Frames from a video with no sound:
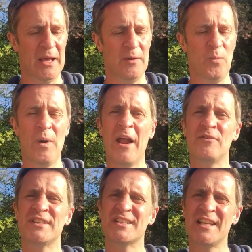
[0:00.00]

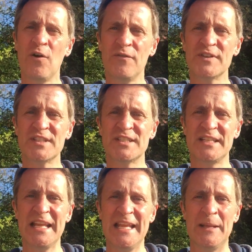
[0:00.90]
Whereas
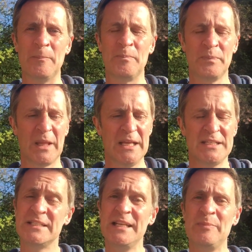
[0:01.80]
self-esteem is
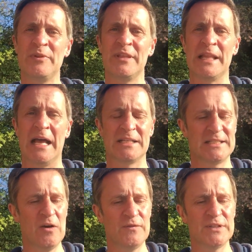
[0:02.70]
deeper than that.
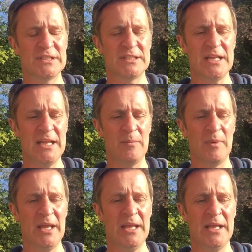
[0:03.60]

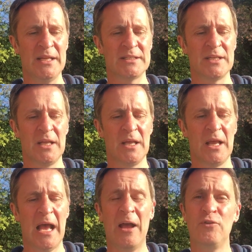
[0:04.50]
Self-esteem is
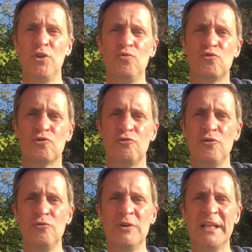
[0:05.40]
how you
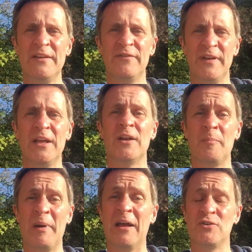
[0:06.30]
truly feel
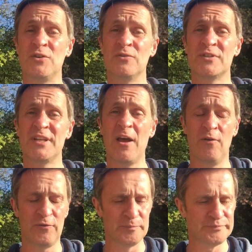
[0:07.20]
about
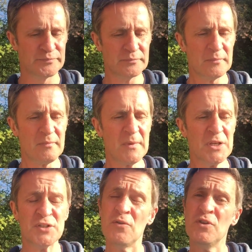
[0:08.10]
yourself.
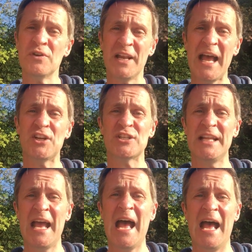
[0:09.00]
So you can
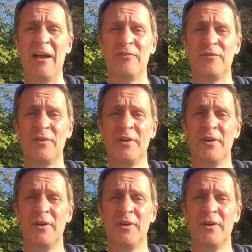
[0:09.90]
actually have